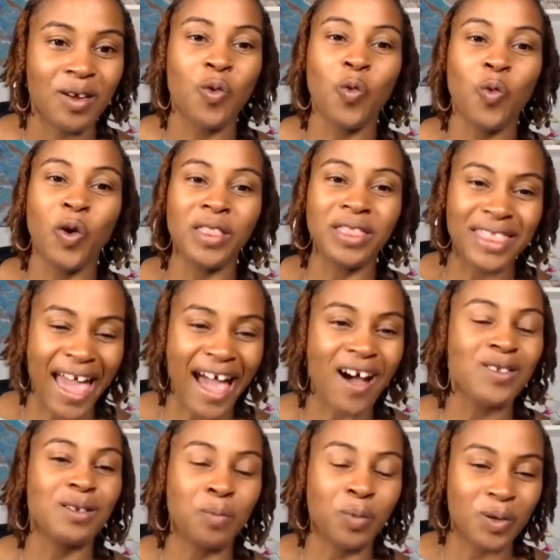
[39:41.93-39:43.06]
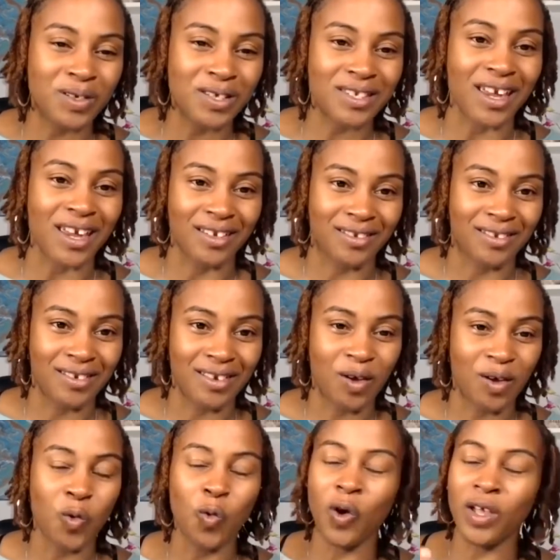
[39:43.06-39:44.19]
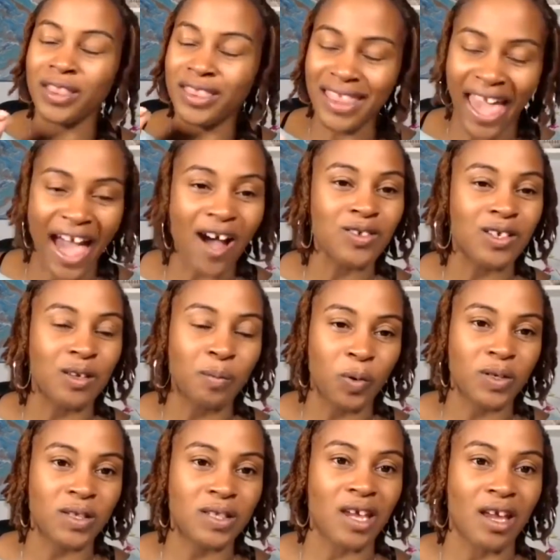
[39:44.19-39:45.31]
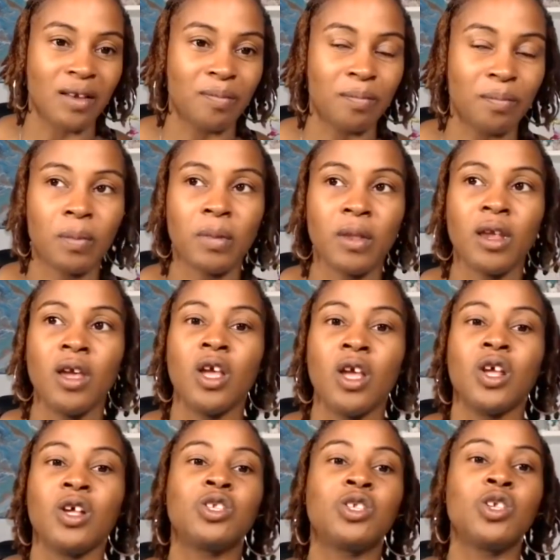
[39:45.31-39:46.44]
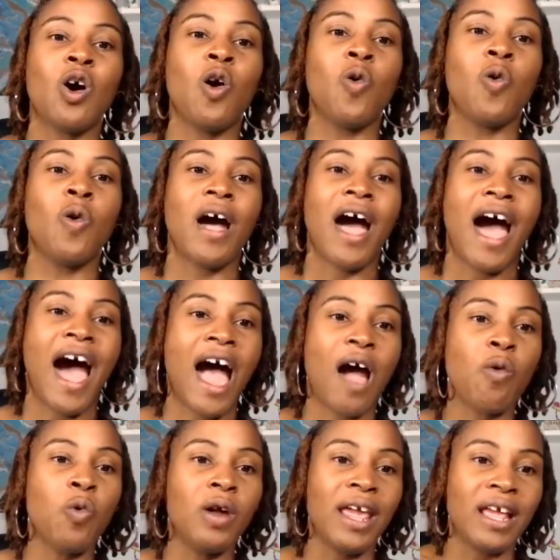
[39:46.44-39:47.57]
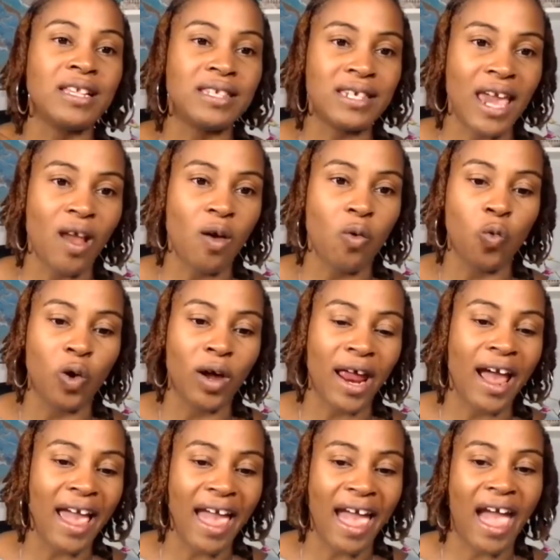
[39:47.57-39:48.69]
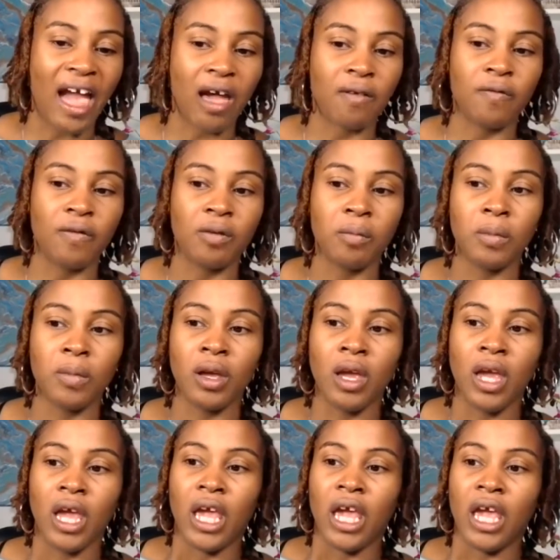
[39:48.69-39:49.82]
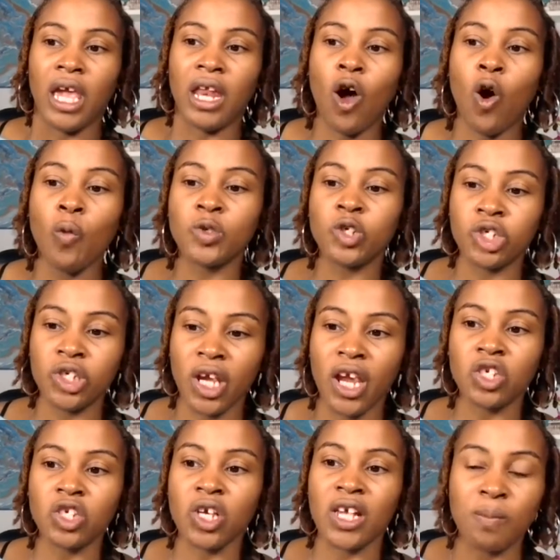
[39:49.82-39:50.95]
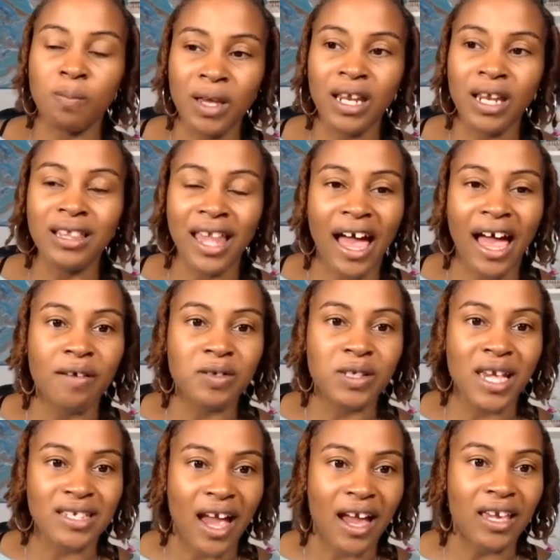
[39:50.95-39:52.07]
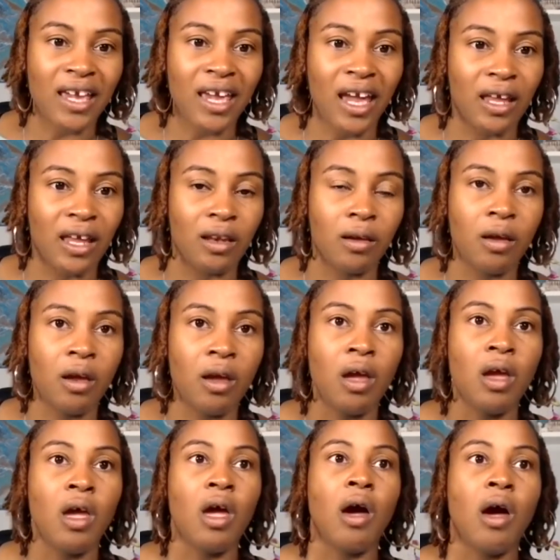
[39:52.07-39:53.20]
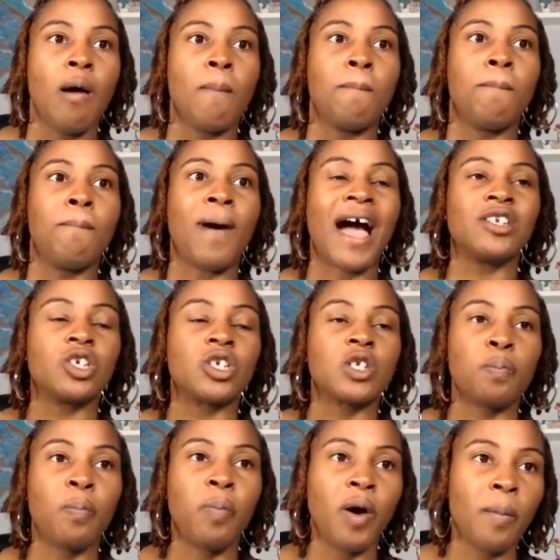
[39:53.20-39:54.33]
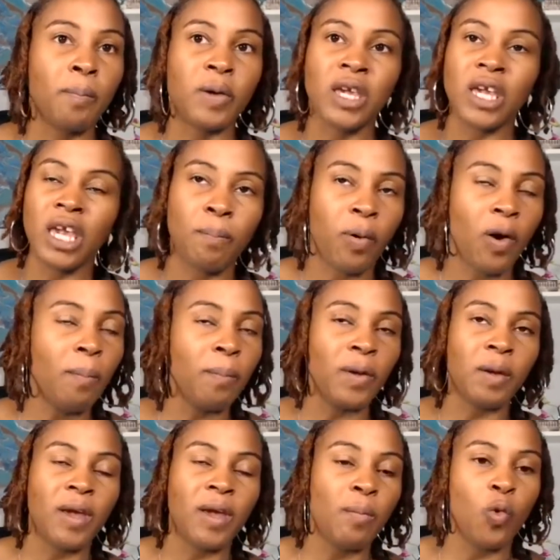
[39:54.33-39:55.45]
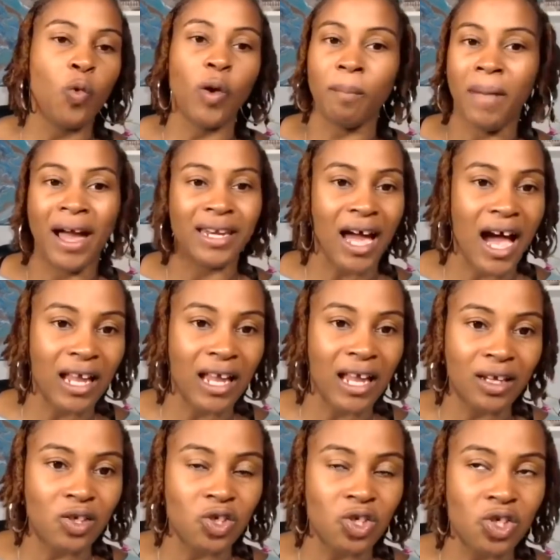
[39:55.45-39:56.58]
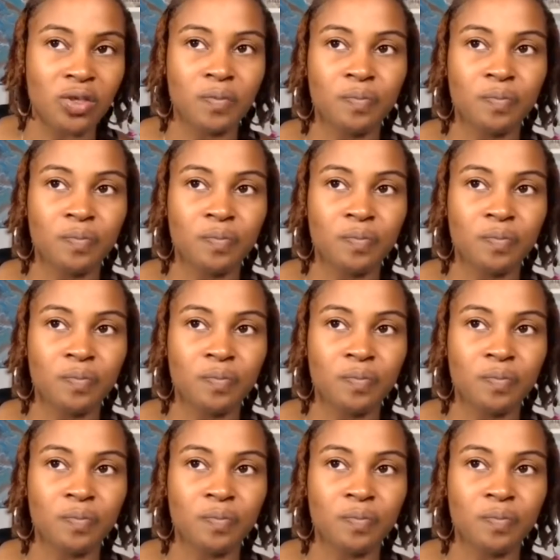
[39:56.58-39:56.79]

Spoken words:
1,000%. 1,000%. So I want to take what I have and help change as many lives as I can by just keep pumping people with my knowledge,